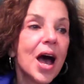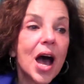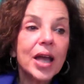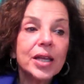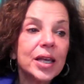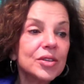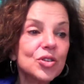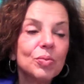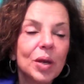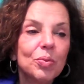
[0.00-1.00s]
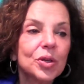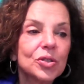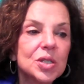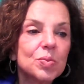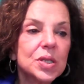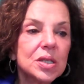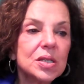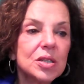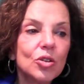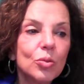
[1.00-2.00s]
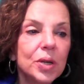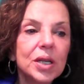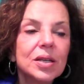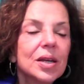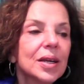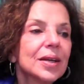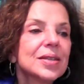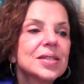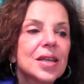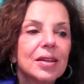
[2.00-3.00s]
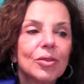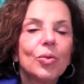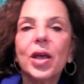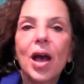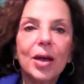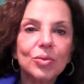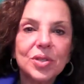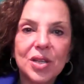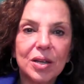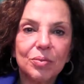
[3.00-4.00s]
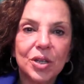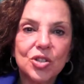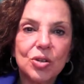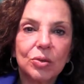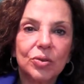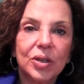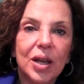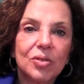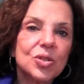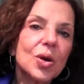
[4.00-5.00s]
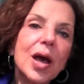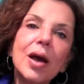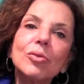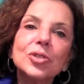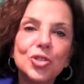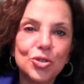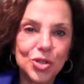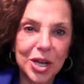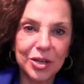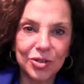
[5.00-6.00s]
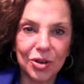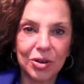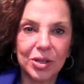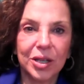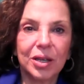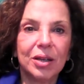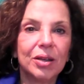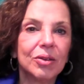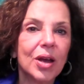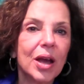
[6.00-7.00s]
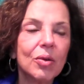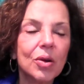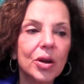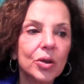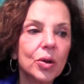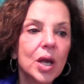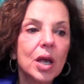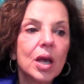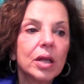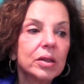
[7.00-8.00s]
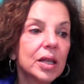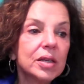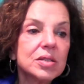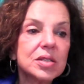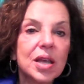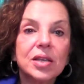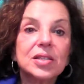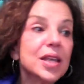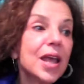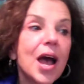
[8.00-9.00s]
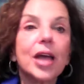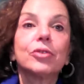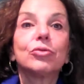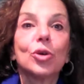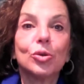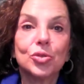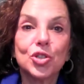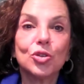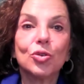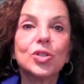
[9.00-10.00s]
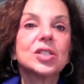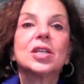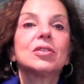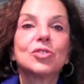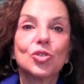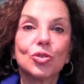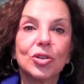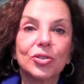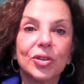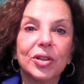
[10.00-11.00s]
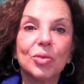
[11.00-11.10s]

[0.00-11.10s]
I'd get to my parents' business, and nobody said the way I would say to my children now, "So how was your day, darling? You know, how are you?" They'd say hi to Rose, you know, mm-hmm. the sales girl in mm-hmm.